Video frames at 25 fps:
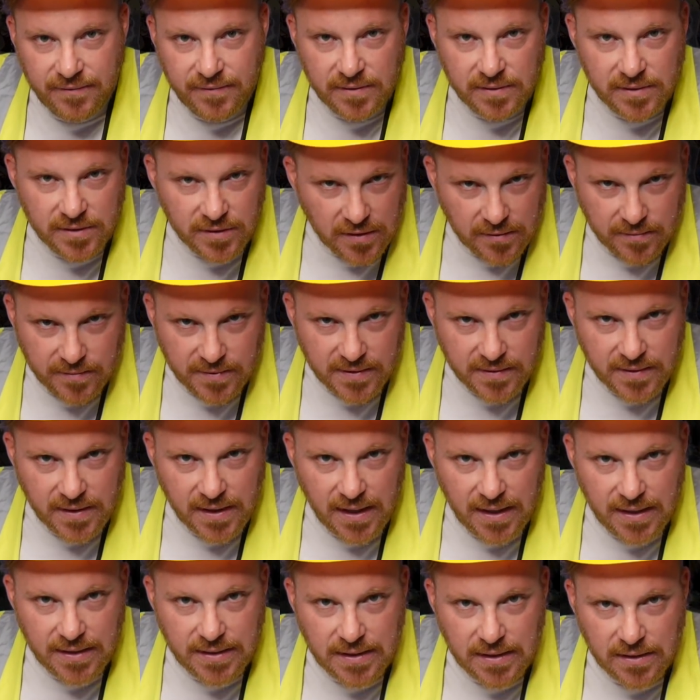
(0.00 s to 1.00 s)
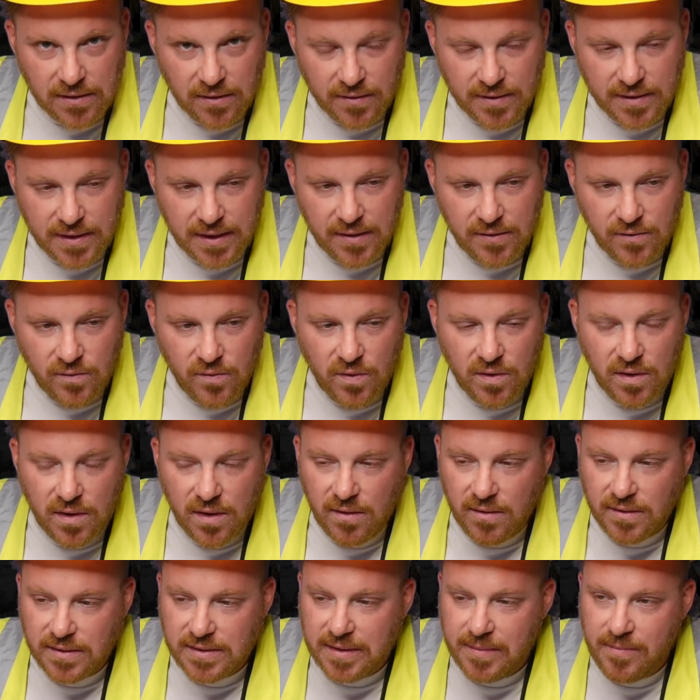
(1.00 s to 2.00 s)
in terms of the anti-lockdown
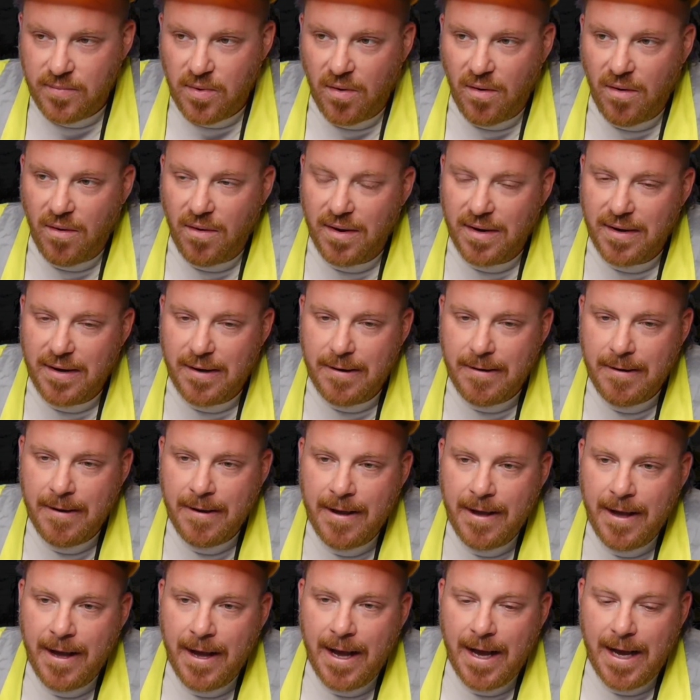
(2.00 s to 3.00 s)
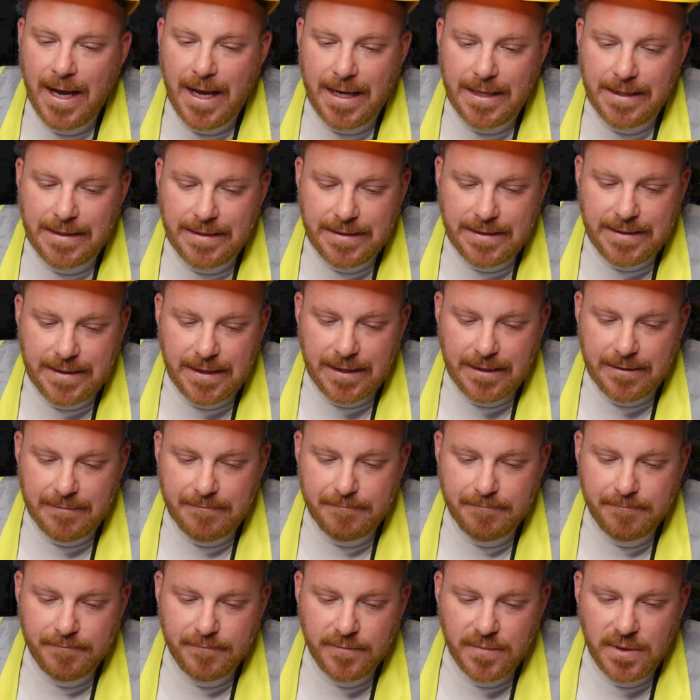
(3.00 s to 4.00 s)
organising behind it, and
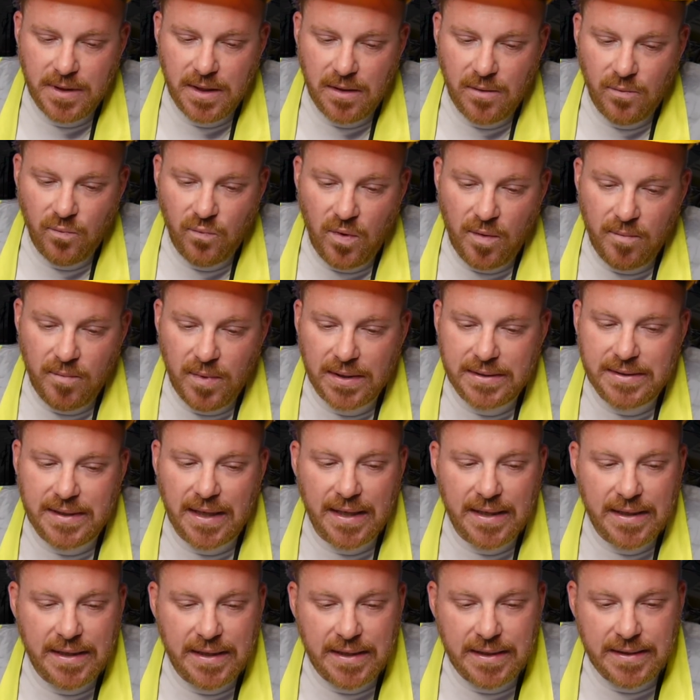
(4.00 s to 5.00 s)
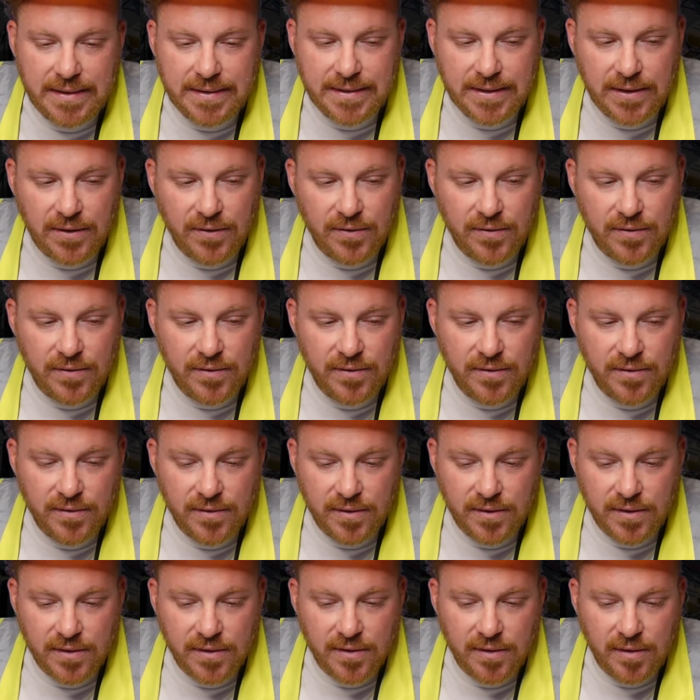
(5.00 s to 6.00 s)
what my take is on
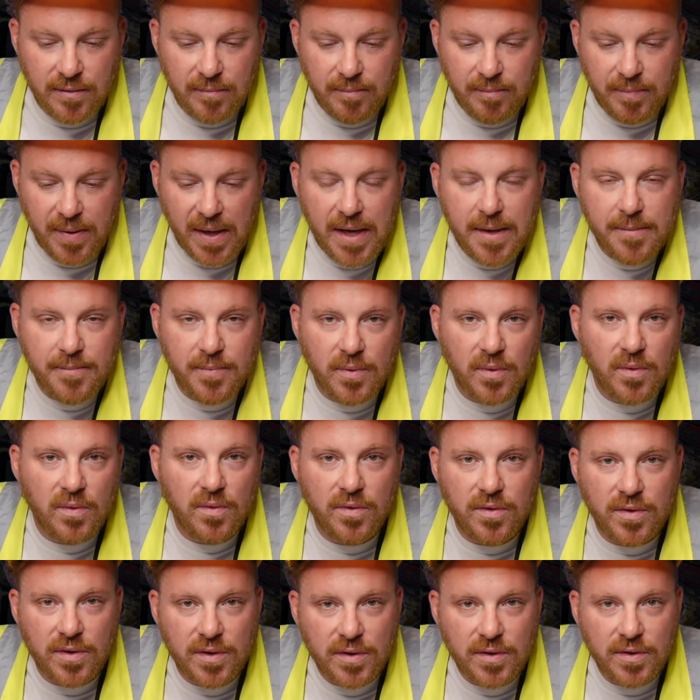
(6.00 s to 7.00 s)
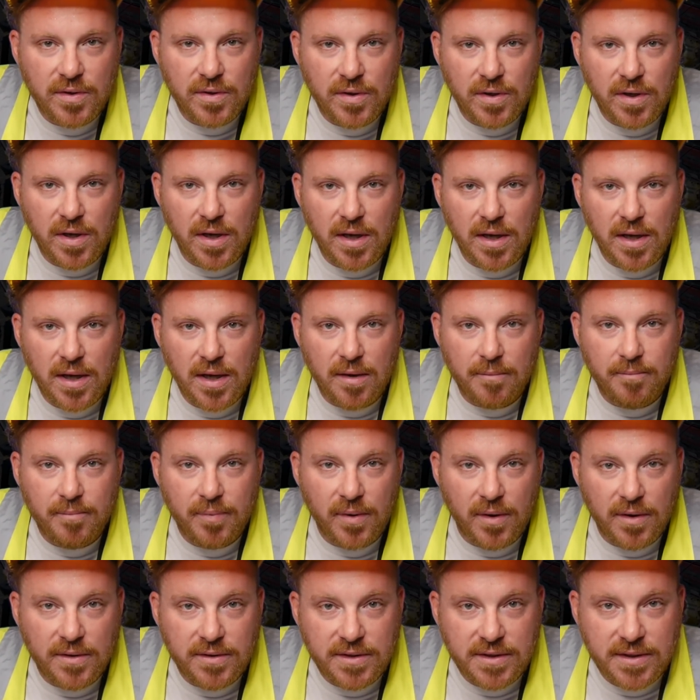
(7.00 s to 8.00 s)
the people that
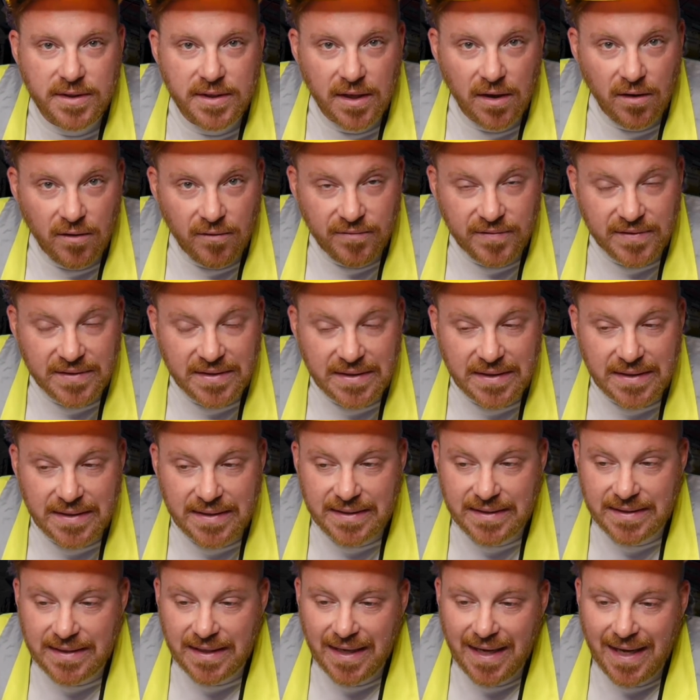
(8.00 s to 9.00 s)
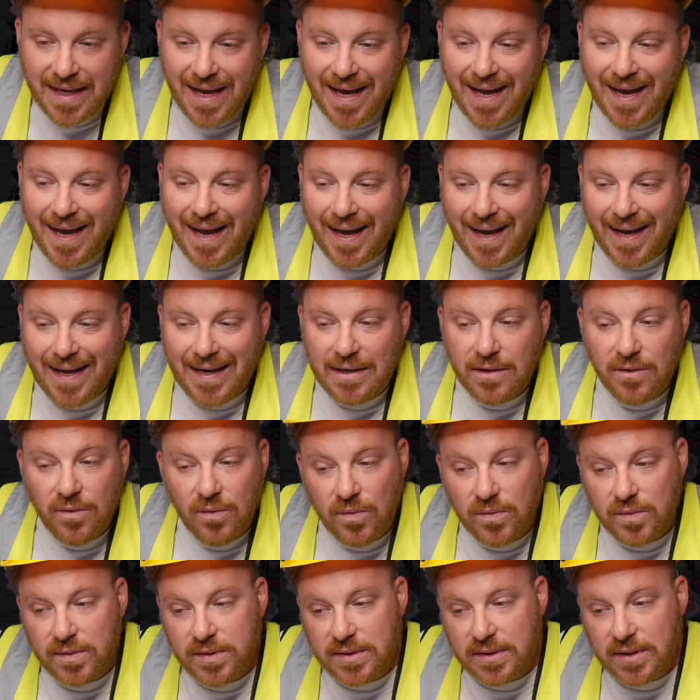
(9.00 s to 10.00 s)
approached the officers, and
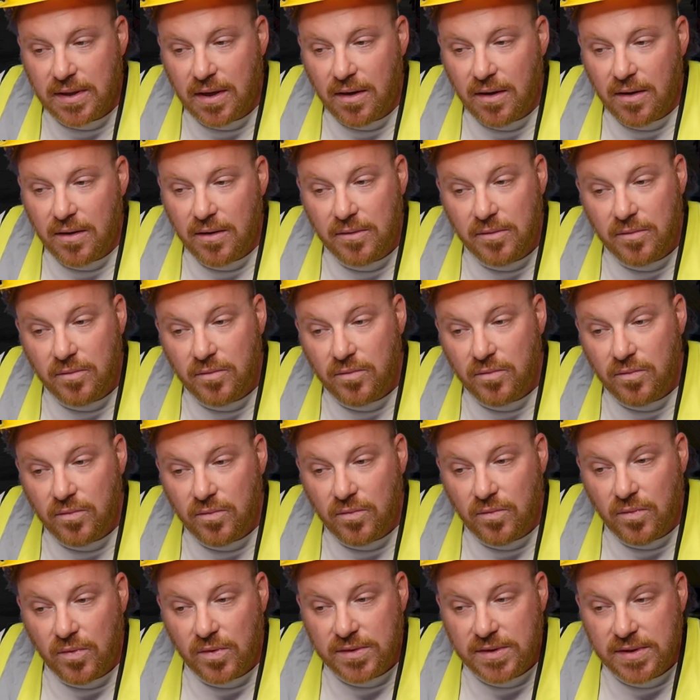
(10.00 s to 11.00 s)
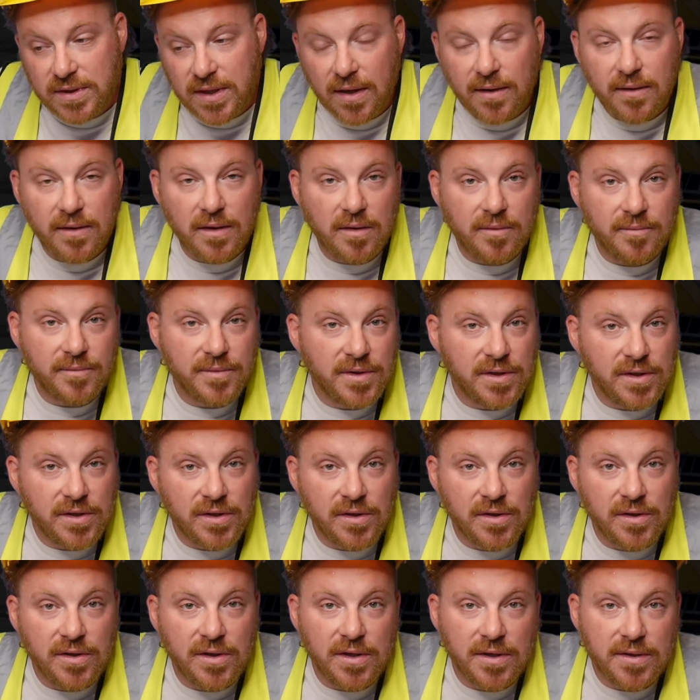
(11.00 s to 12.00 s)
also what's going on with the
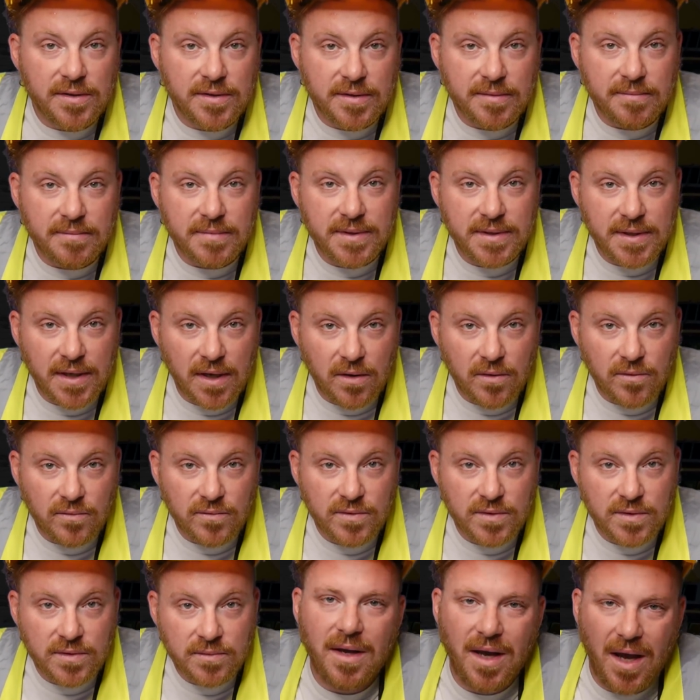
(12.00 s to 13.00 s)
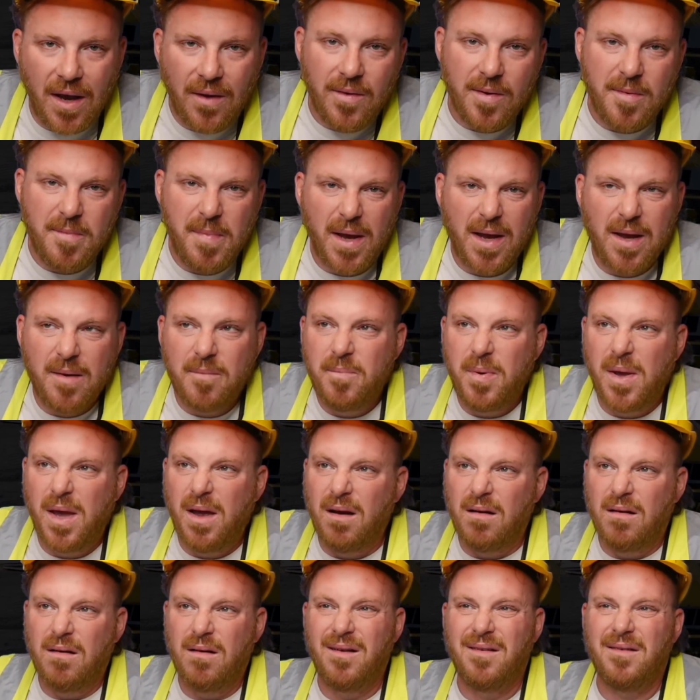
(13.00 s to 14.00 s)
unions themselves. Going back
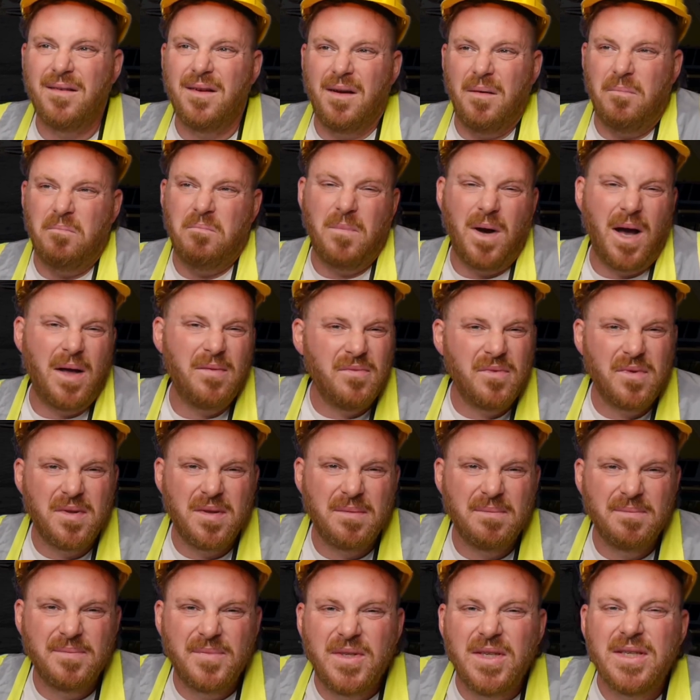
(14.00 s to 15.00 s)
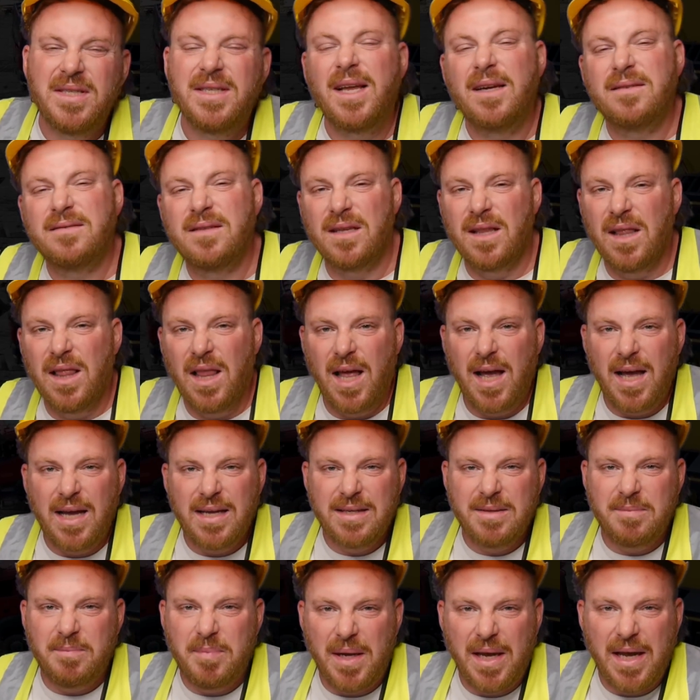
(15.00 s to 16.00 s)
about a month, just after the
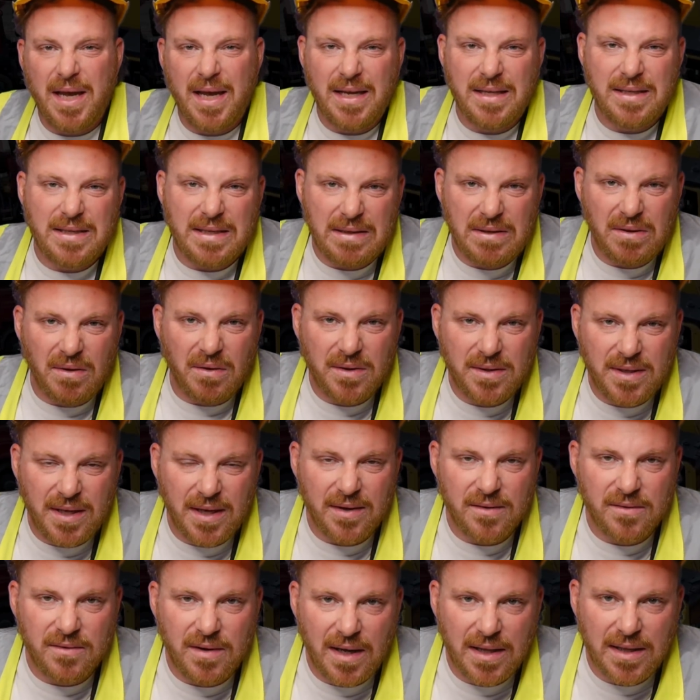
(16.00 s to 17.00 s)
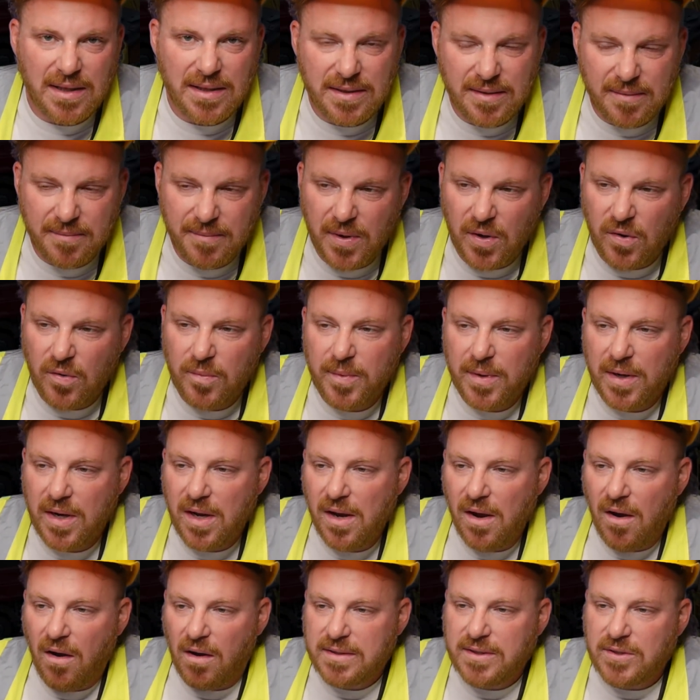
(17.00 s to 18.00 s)
last big anti-lockdown rallies in Melbourne,
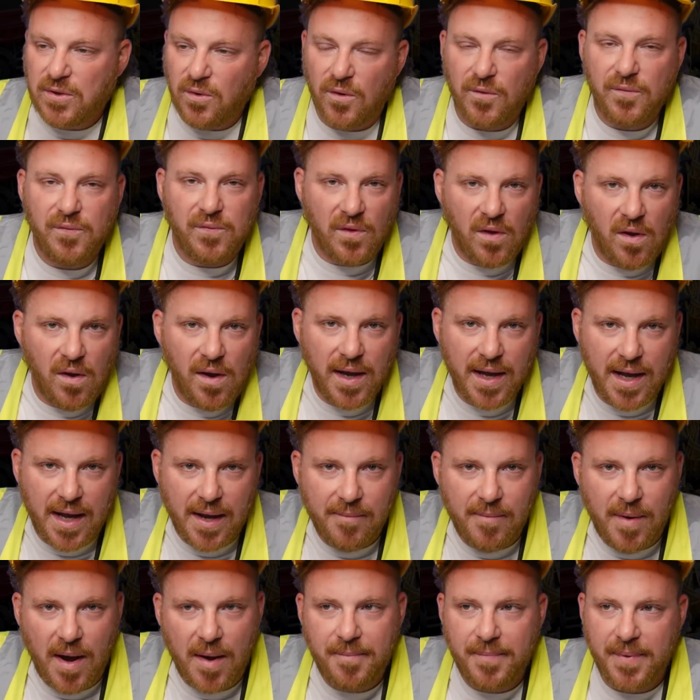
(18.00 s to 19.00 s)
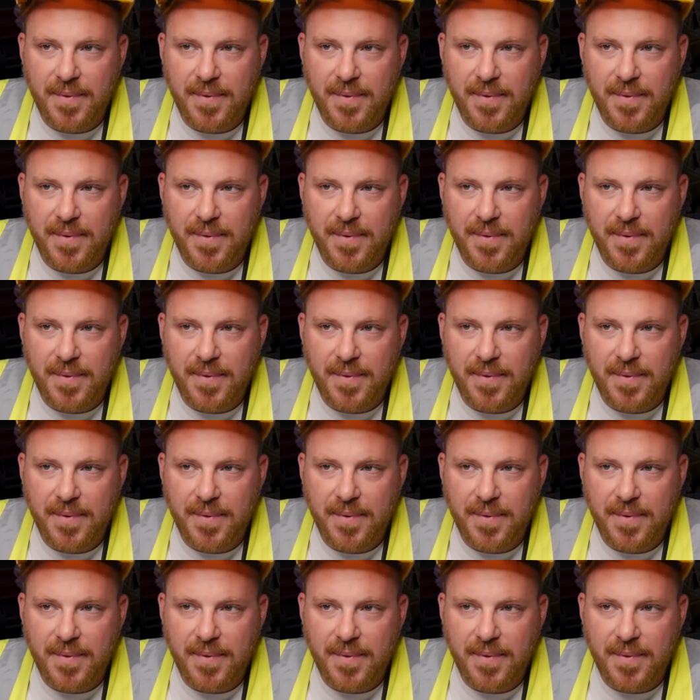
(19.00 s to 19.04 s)
I saw a flyer come up